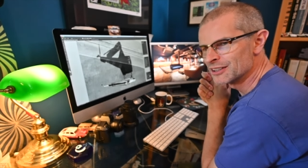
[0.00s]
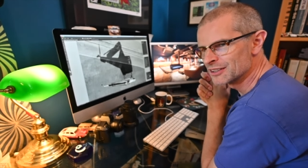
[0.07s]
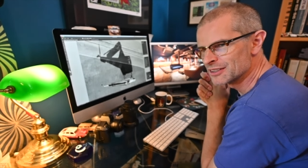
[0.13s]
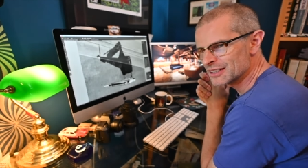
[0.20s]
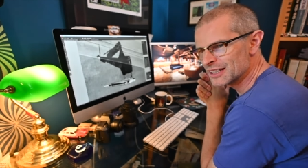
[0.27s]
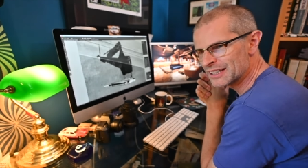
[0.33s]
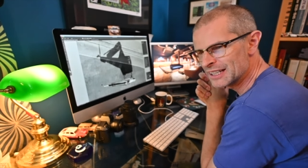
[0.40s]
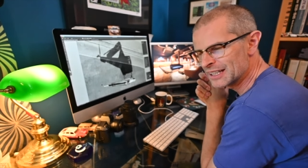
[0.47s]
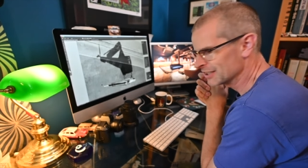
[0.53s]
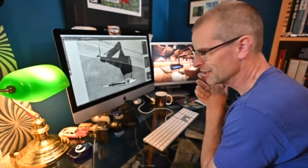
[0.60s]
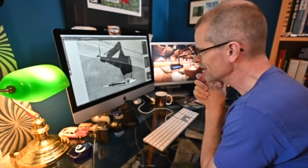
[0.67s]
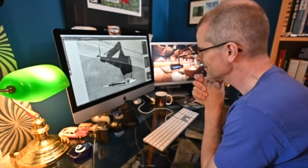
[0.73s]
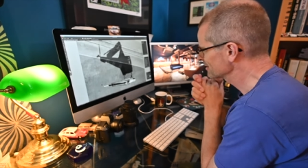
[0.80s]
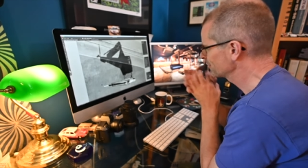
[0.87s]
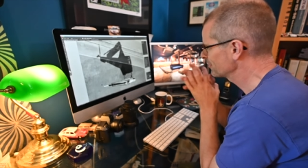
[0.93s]
Take care
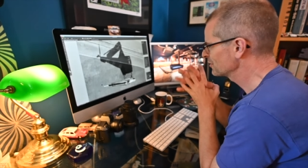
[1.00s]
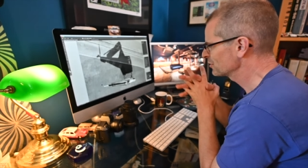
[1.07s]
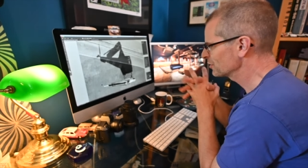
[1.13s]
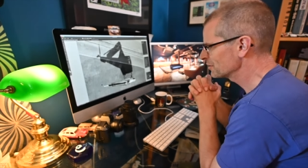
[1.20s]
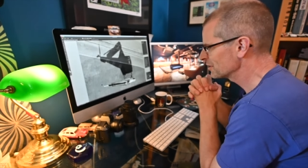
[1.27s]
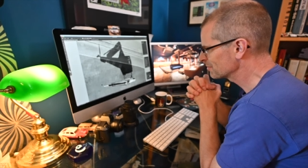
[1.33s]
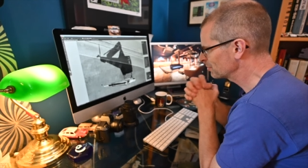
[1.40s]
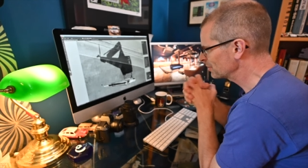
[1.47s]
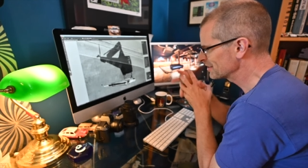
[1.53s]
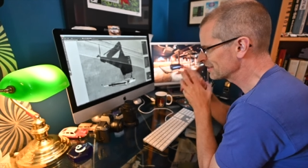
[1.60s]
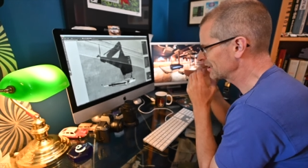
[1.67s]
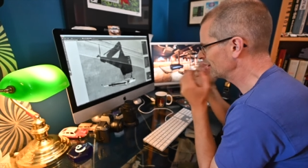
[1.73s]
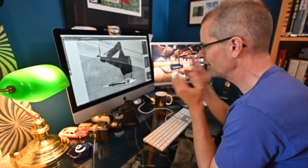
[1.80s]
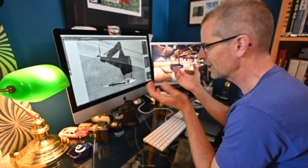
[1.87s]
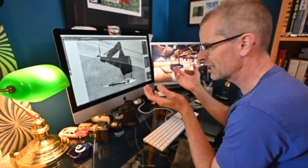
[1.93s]
guys, if you've enjoyed this please
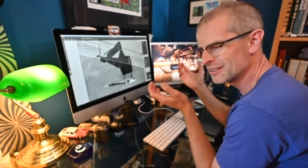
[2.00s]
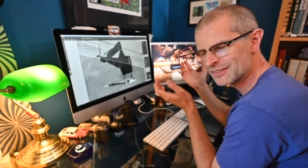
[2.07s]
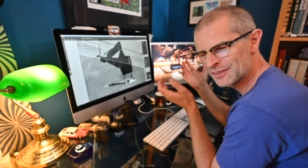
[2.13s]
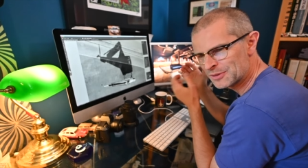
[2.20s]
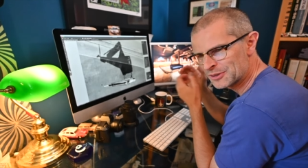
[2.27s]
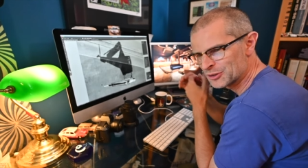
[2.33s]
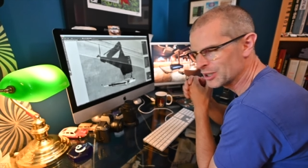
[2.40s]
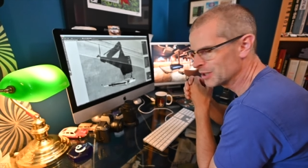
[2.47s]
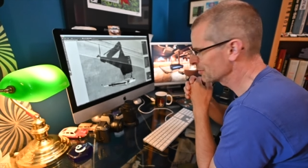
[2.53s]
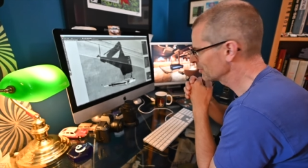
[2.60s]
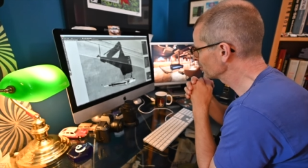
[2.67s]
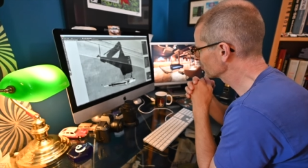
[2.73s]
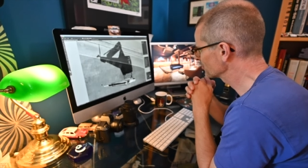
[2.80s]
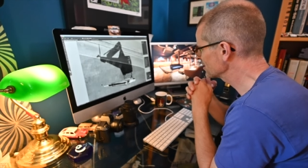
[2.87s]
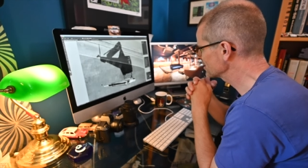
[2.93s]
like and subscribe and
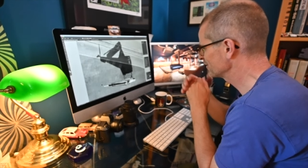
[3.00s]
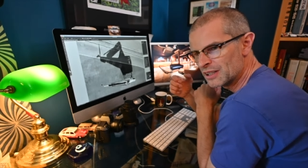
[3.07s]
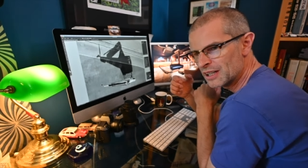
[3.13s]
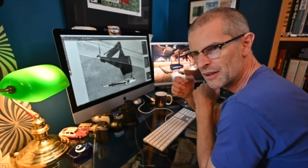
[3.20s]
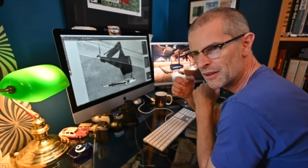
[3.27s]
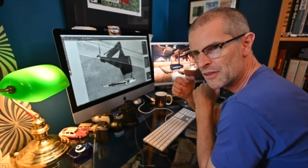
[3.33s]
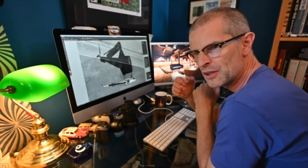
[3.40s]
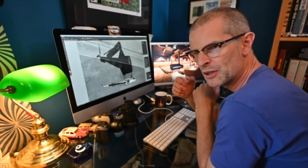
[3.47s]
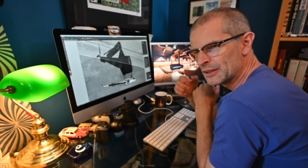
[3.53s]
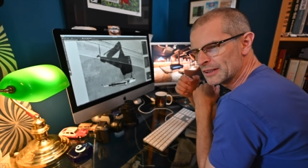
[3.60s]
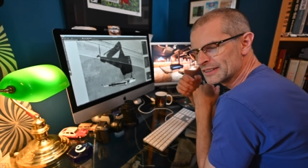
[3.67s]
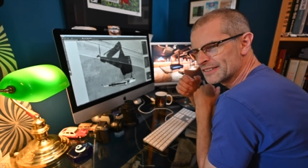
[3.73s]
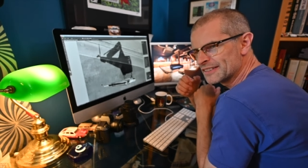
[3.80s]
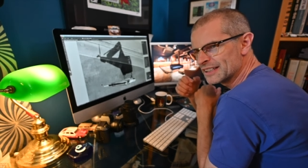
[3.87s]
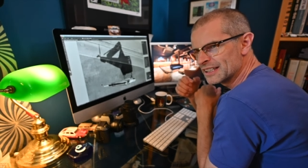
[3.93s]
all the rest. If anything you'd like
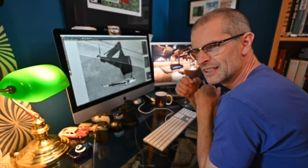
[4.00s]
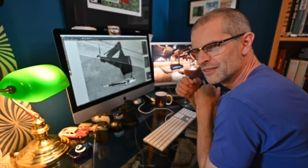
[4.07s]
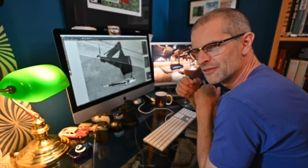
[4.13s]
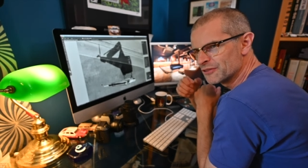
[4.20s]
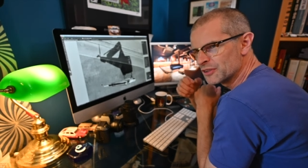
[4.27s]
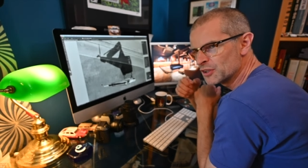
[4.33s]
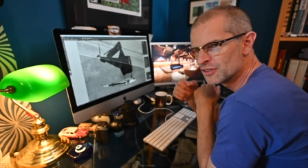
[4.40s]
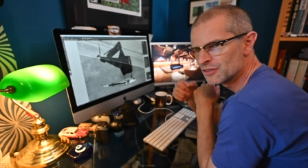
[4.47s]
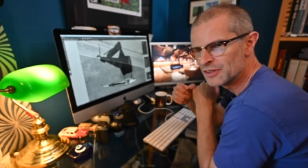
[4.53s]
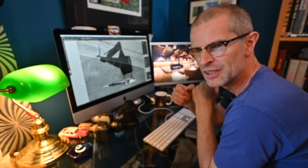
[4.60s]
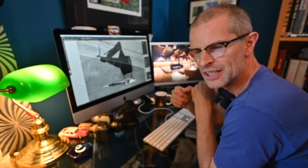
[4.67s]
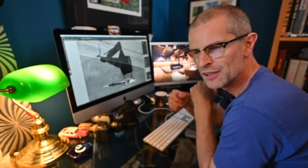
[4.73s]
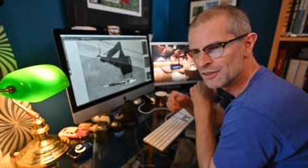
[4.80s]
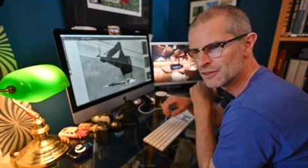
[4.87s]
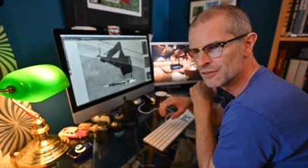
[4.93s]
to see in future
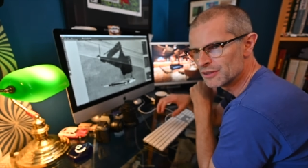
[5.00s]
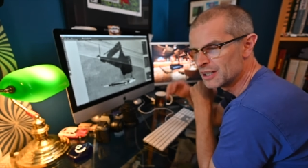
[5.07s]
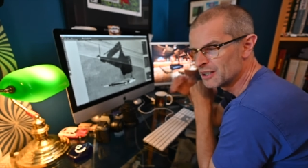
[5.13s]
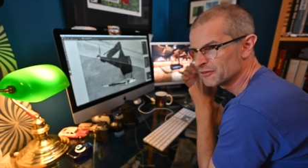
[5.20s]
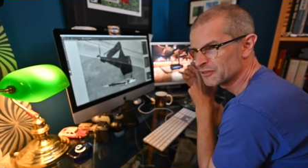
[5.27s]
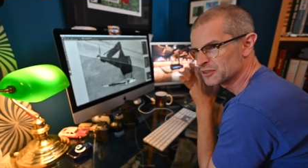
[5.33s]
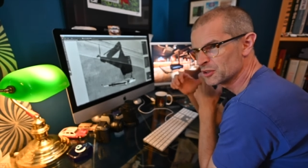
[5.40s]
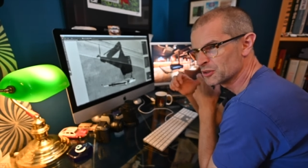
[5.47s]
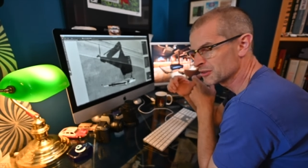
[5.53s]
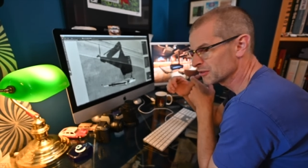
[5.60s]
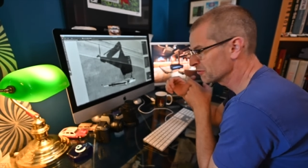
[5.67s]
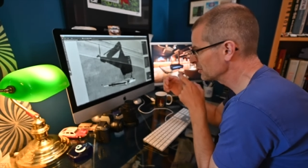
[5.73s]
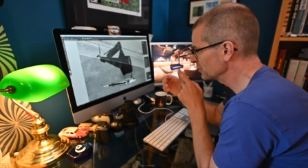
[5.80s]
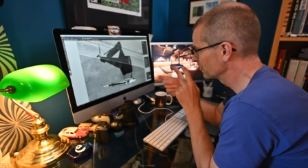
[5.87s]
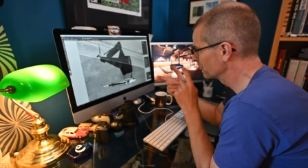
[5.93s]
videos of
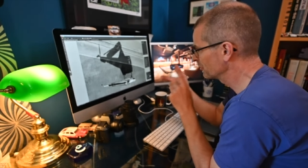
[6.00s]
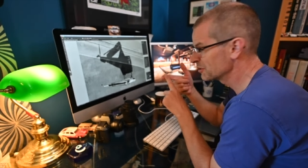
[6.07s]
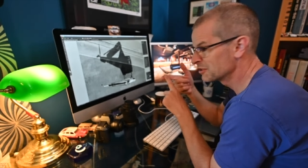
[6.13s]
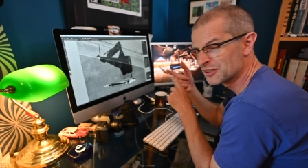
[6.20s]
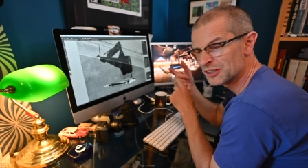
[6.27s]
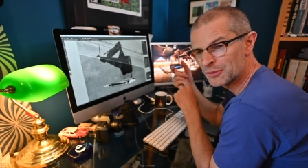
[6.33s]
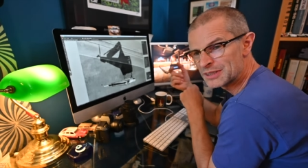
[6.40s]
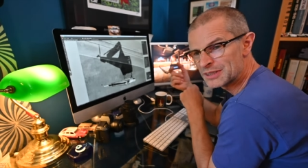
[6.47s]
photography or Photoshop